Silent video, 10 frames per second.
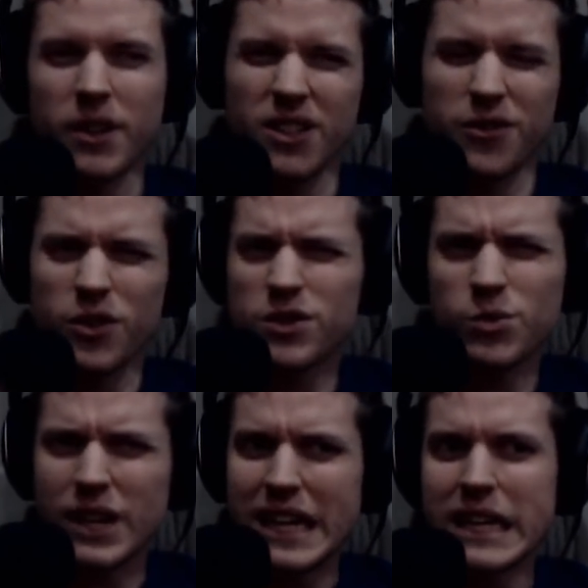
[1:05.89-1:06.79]
like the first
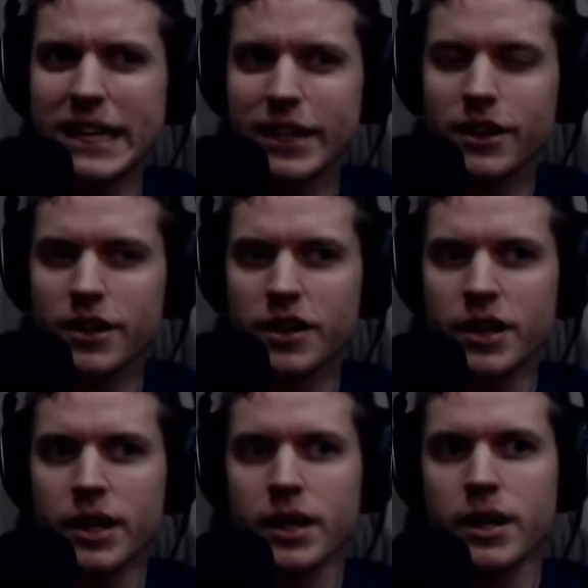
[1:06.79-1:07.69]
one in here.
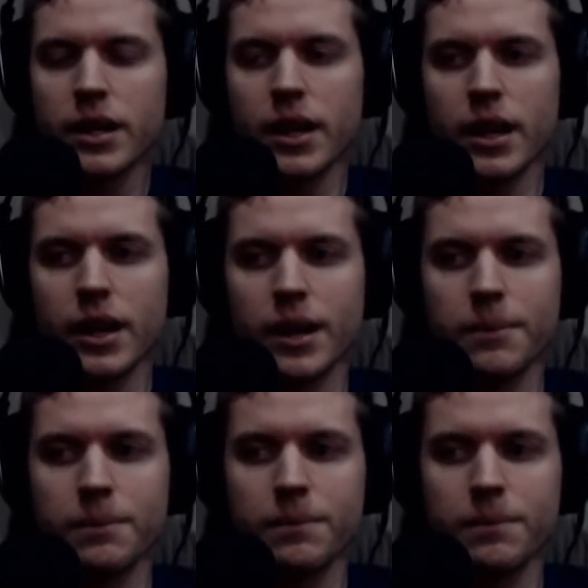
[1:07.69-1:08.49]
A